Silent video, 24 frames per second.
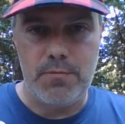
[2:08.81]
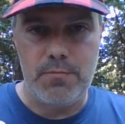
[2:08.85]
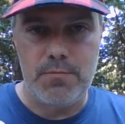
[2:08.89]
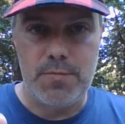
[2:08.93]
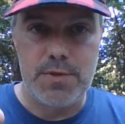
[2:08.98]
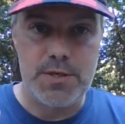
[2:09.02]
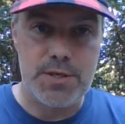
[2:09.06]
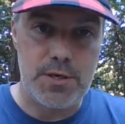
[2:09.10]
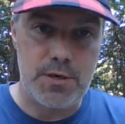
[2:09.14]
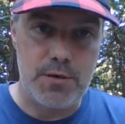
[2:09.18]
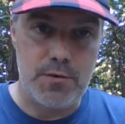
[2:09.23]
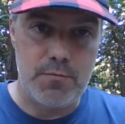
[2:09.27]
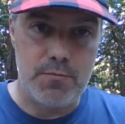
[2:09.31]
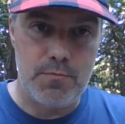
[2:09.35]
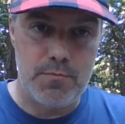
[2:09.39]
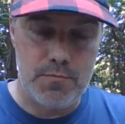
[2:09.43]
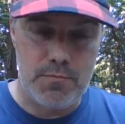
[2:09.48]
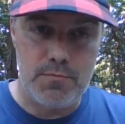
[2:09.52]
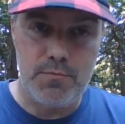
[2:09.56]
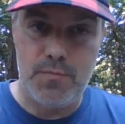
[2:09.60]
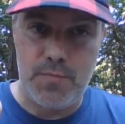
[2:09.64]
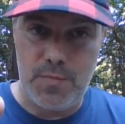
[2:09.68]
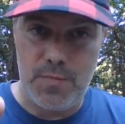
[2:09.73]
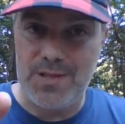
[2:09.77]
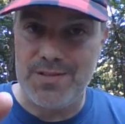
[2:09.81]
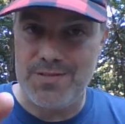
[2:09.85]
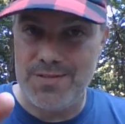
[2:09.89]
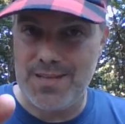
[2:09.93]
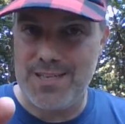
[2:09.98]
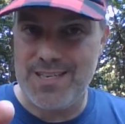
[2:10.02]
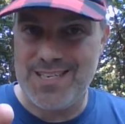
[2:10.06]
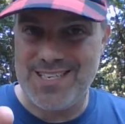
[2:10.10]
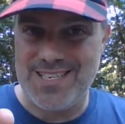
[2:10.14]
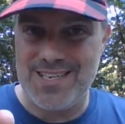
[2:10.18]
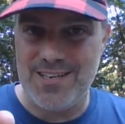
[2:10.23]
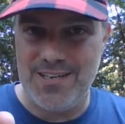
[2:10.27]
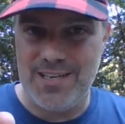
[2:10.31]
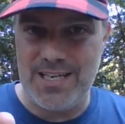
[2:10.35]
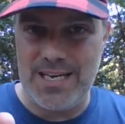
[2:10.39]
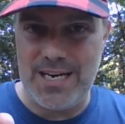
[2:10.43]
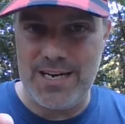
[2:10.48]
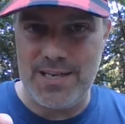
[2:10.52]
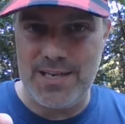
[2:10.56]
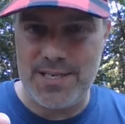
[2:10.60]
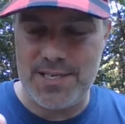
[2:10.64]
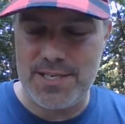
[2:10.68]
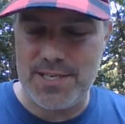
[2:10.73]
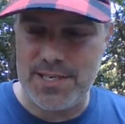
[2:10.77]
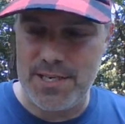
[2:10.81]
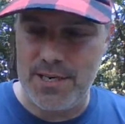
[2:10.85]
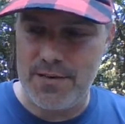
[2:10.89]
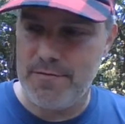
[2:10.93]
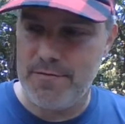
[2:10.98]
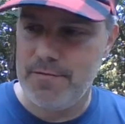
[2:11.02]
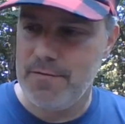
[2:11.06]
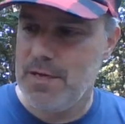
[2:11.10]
So they sell a lot of this stuff.